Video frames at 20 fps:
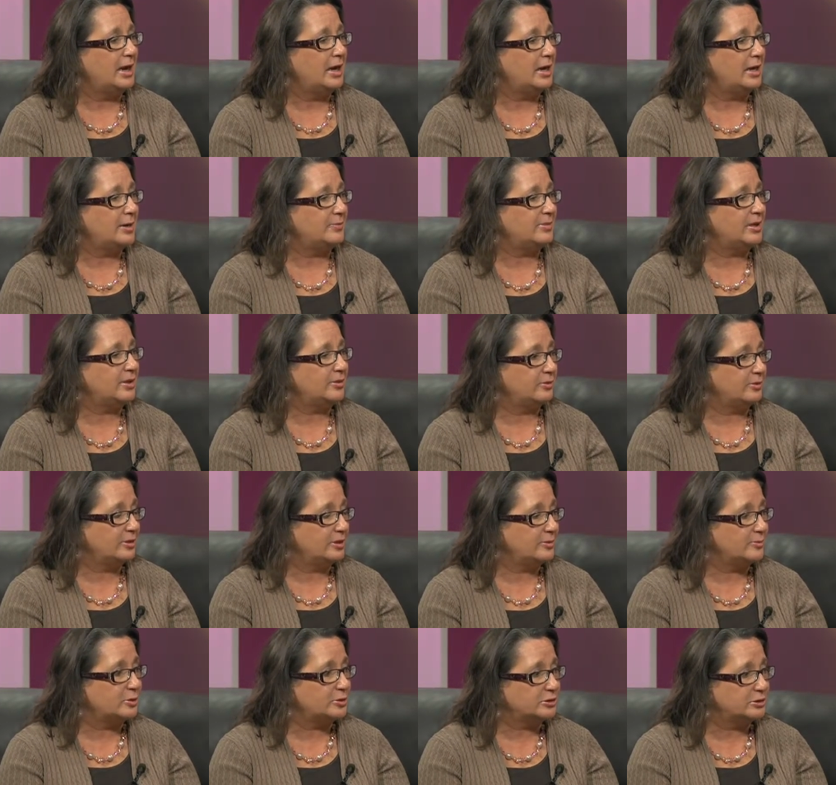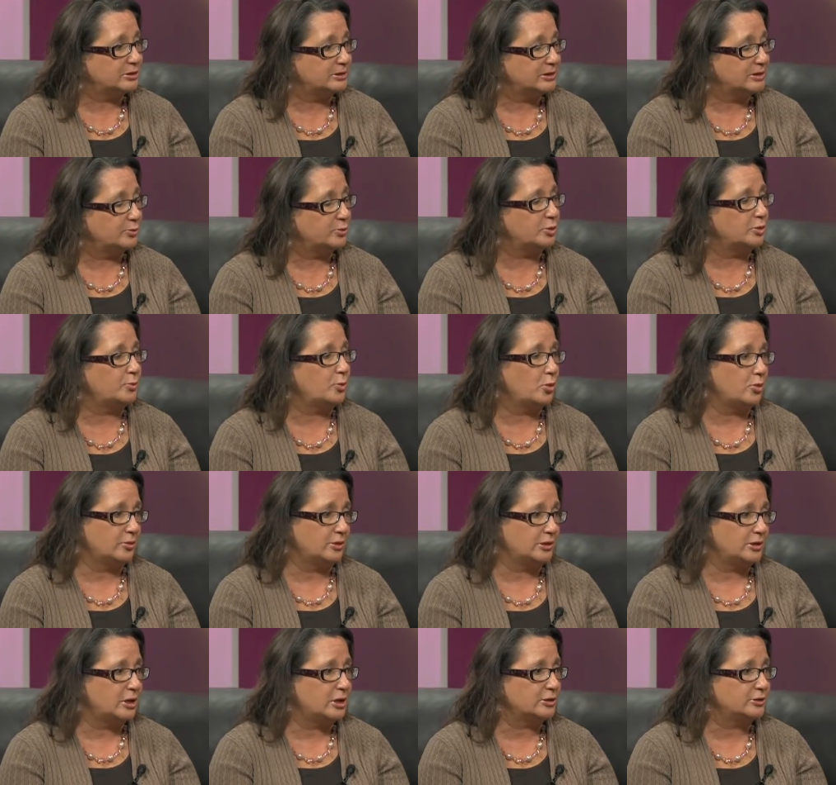um, either the emergency room or
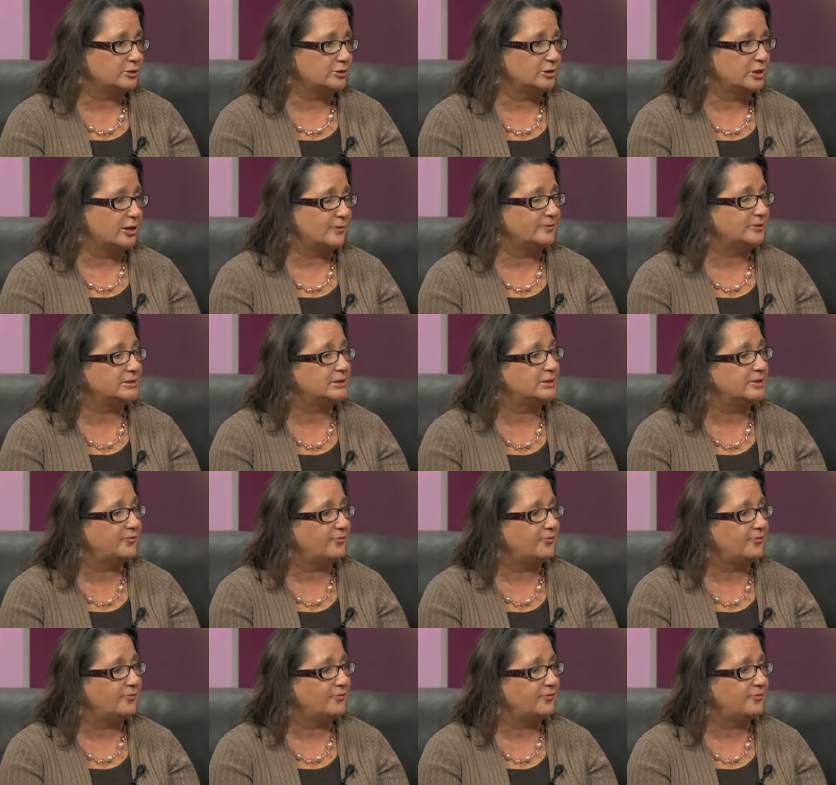the doctor's office, to